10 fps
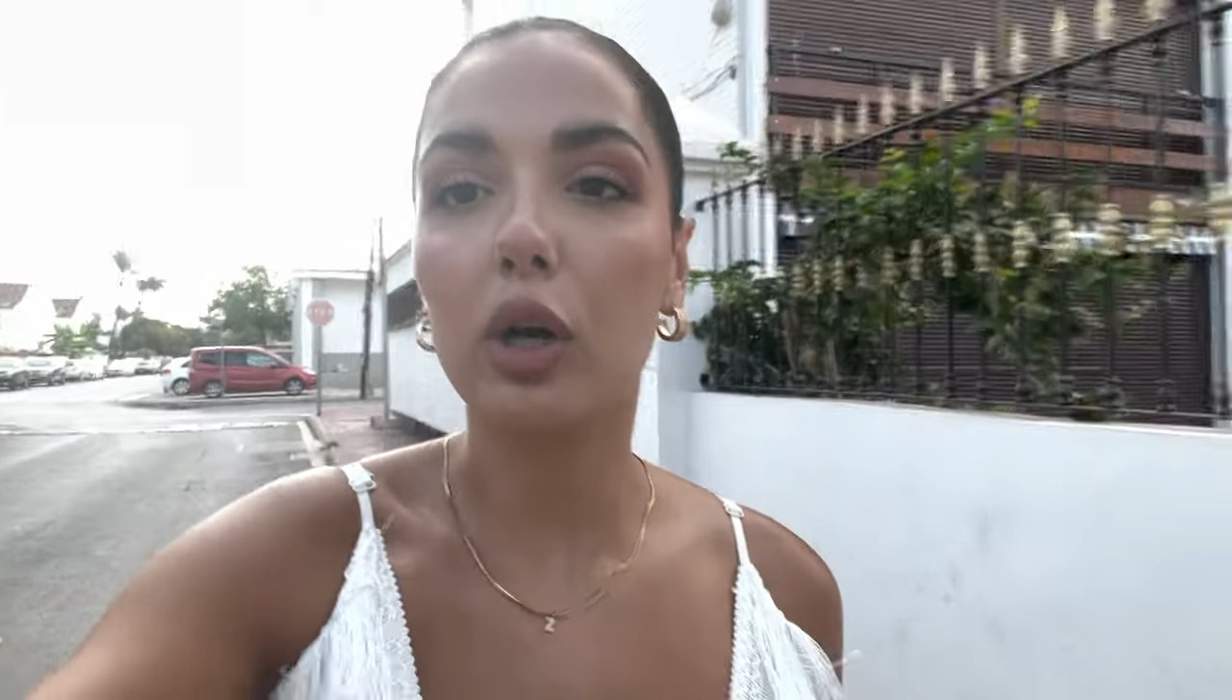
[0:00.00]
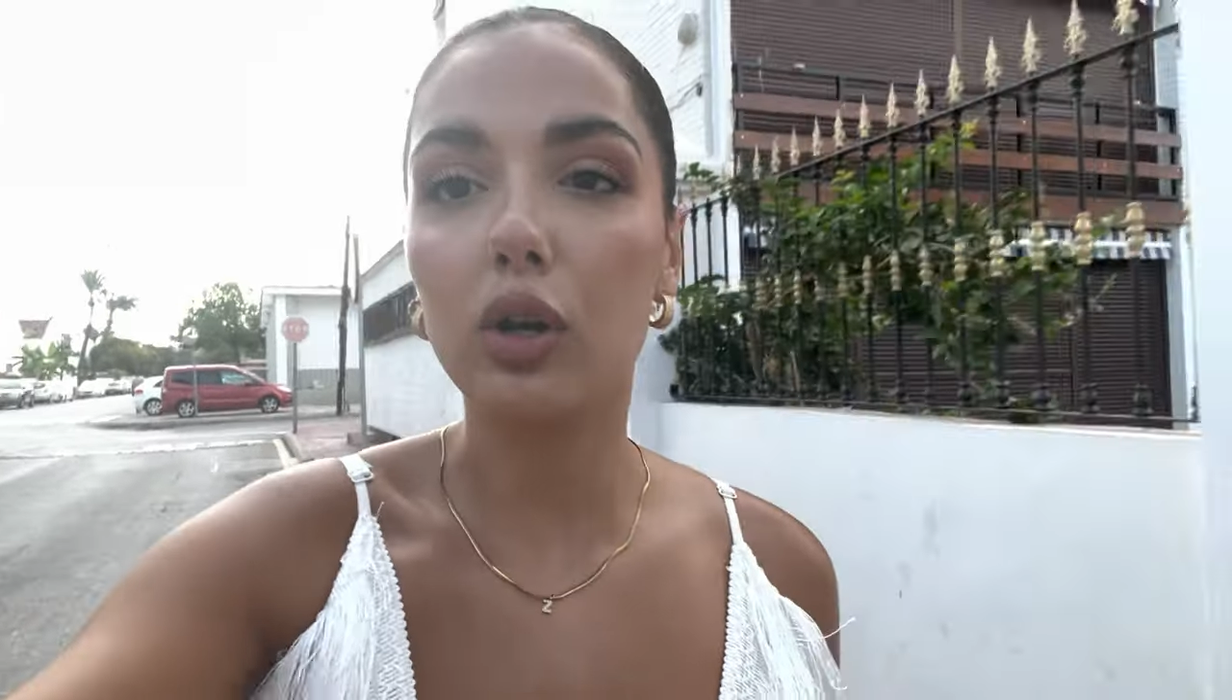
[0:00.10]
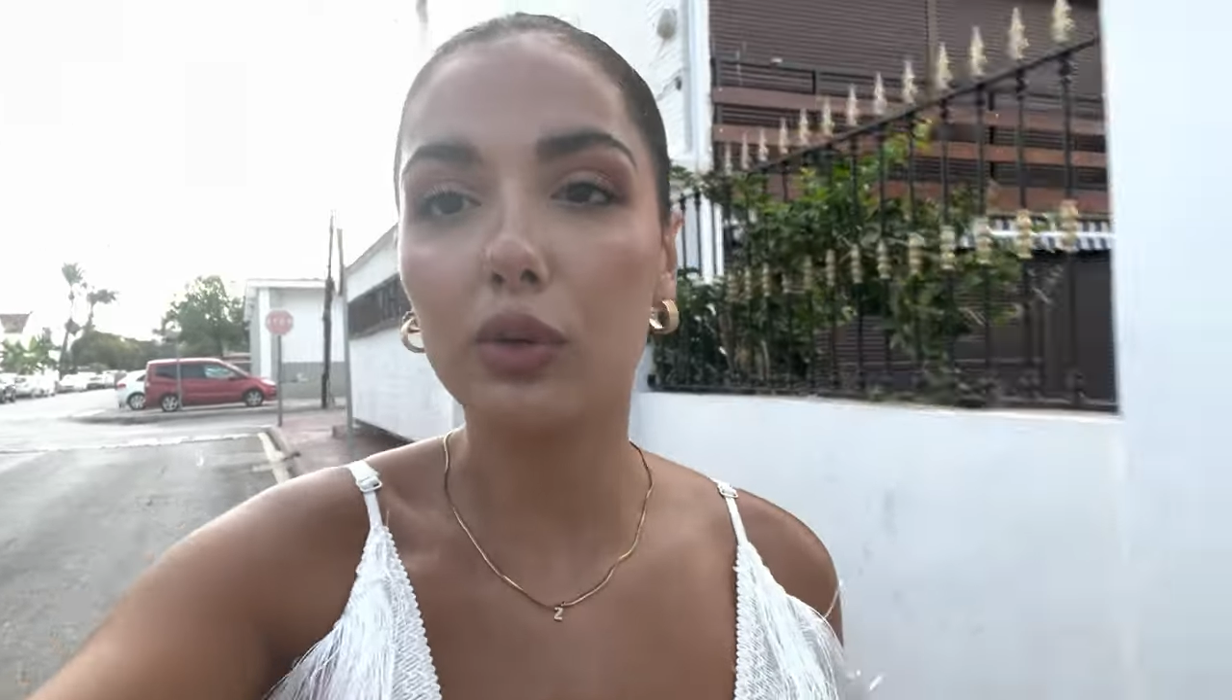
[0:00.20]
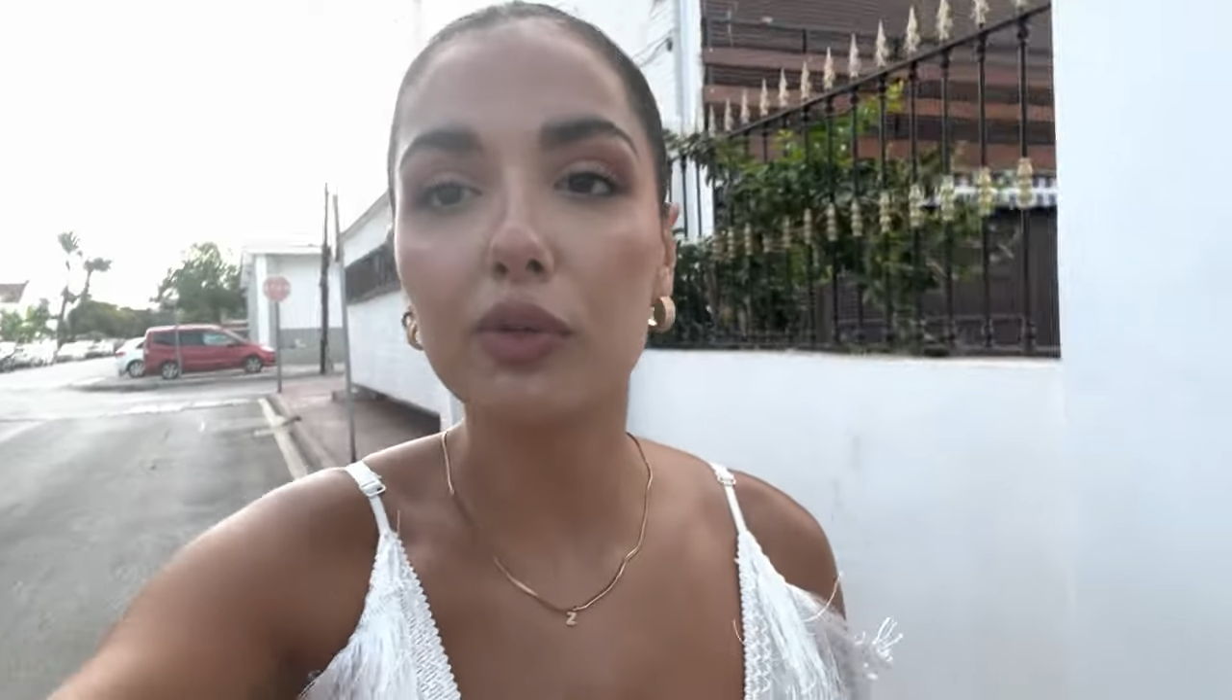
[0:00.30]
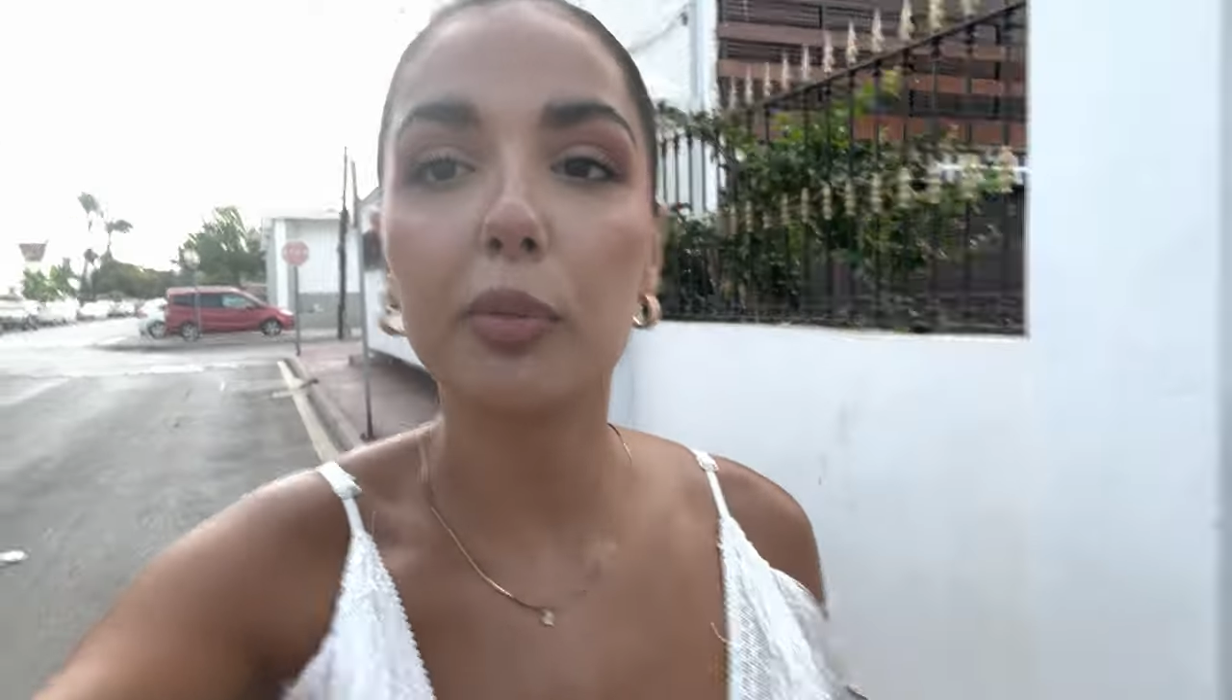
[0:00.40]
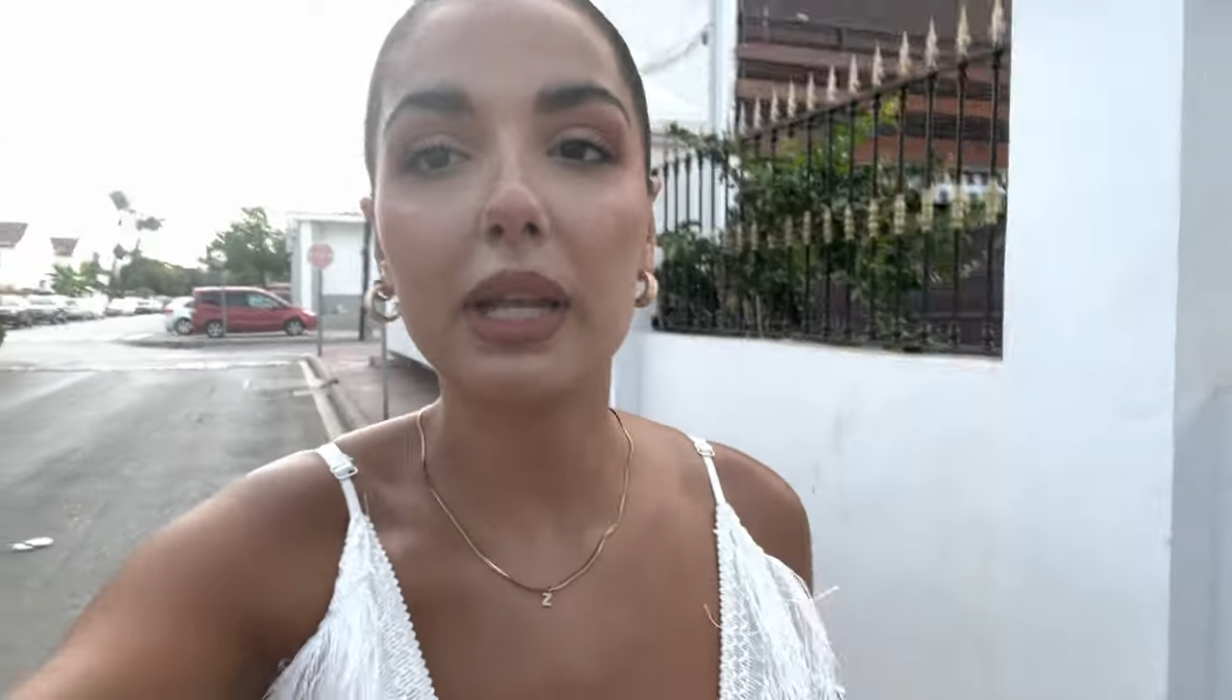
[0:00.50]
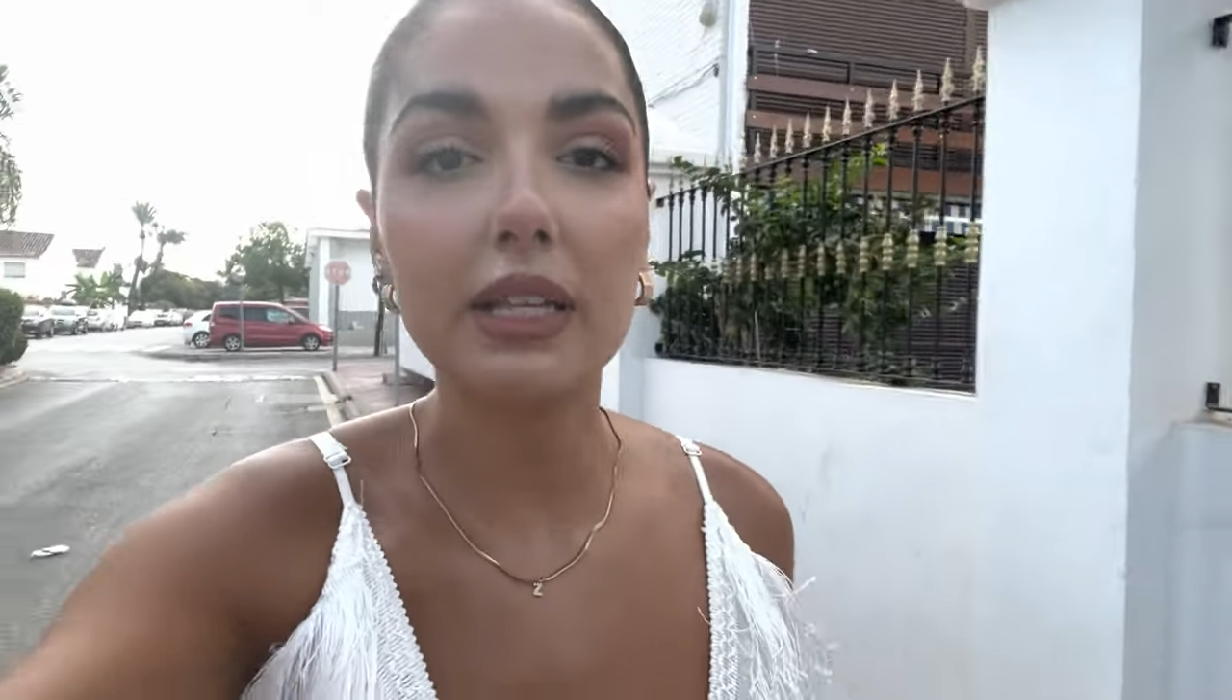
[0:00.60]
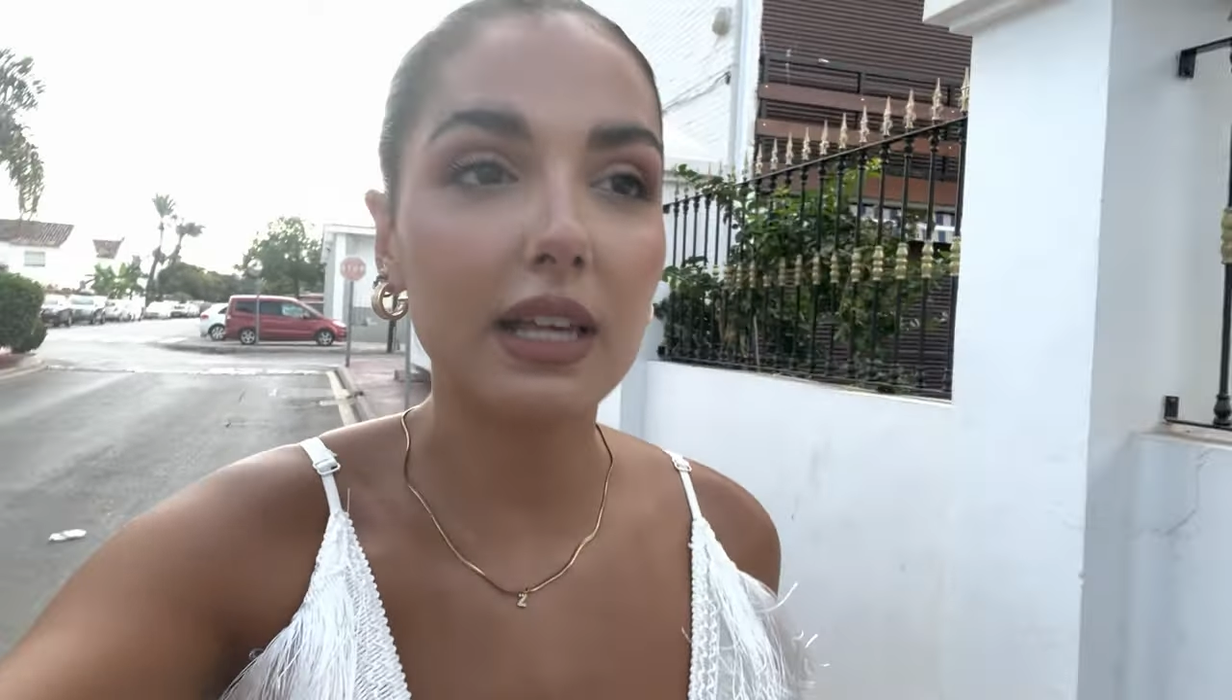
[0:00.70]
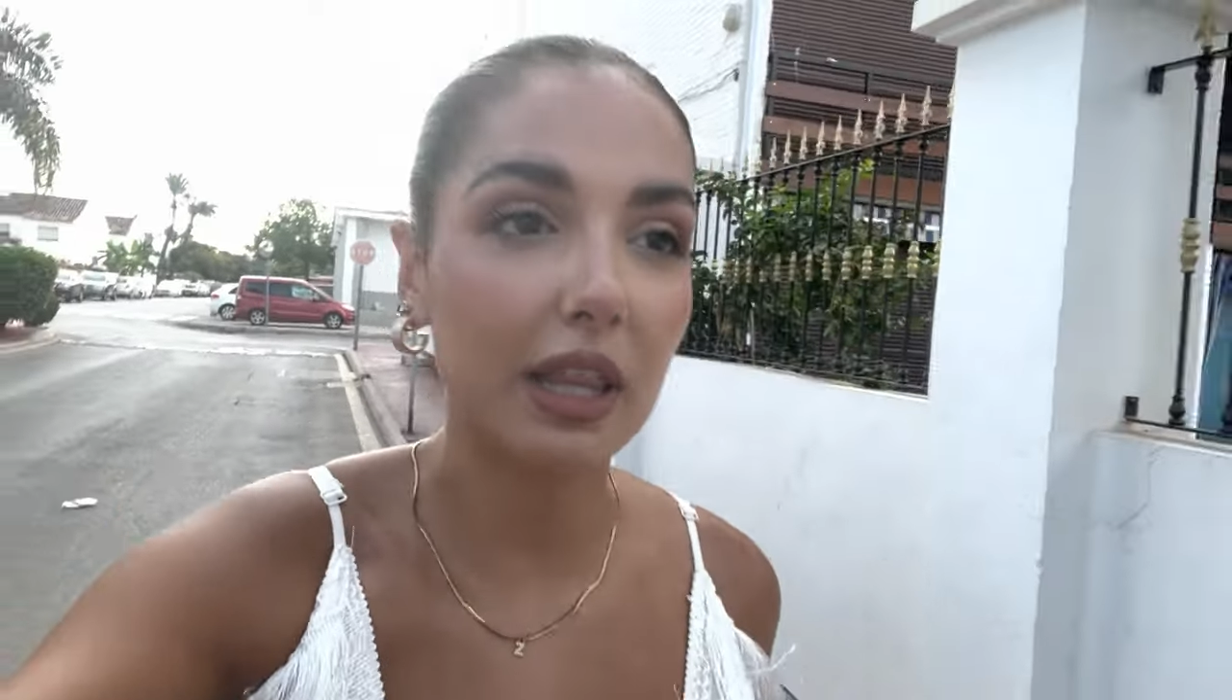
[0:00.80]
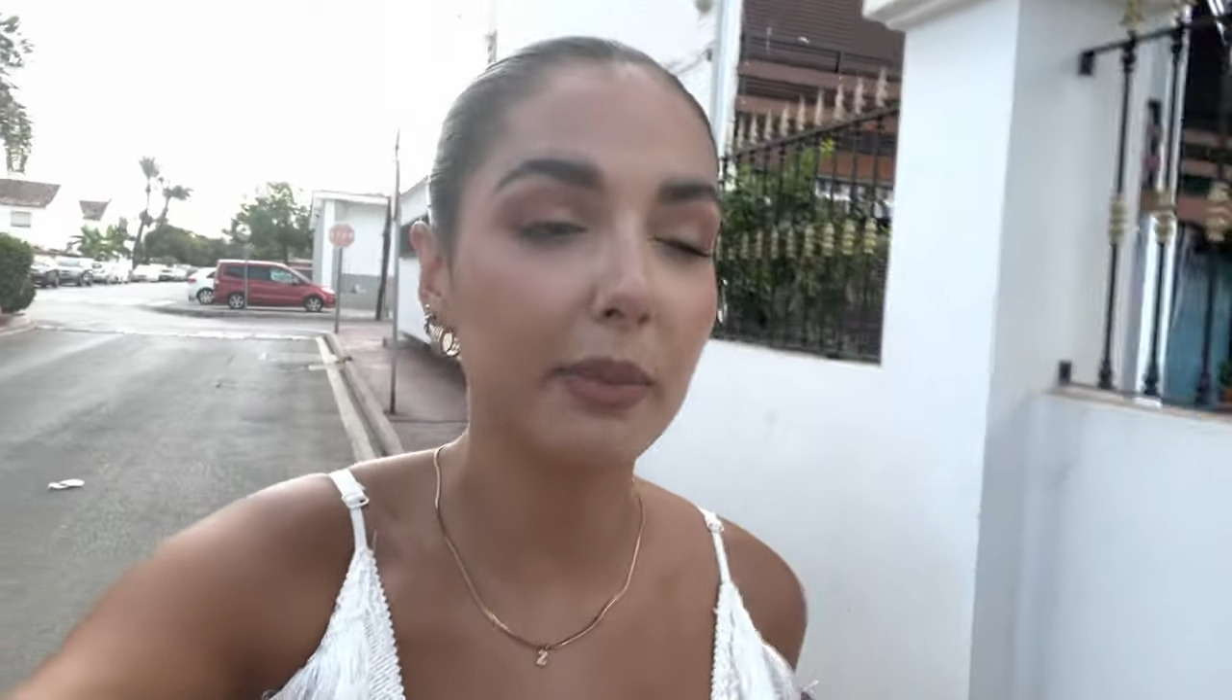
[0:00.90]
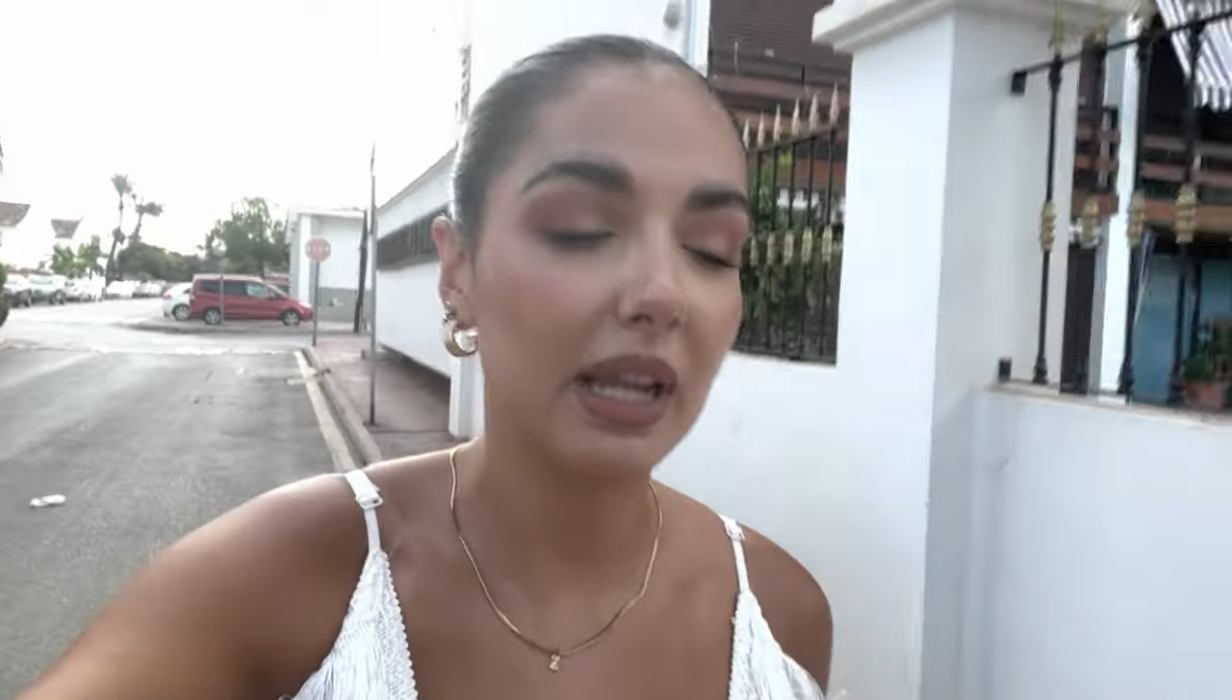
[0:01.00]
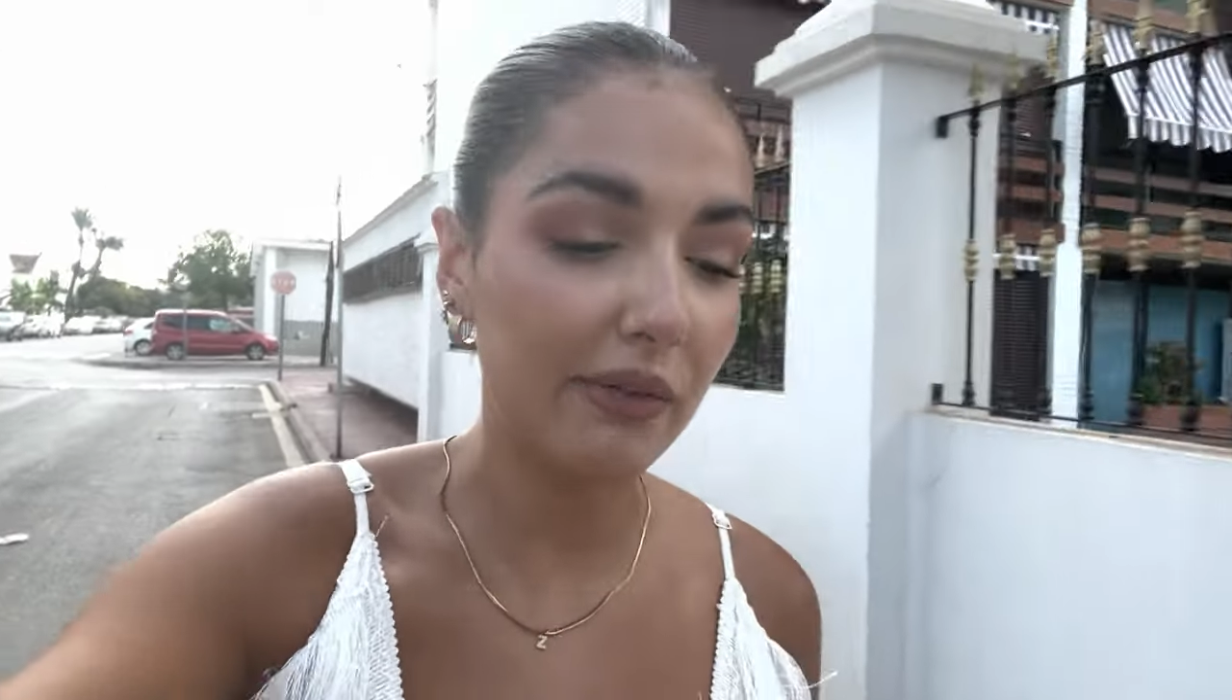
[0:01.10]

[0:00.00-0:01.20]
all over the place at the minute.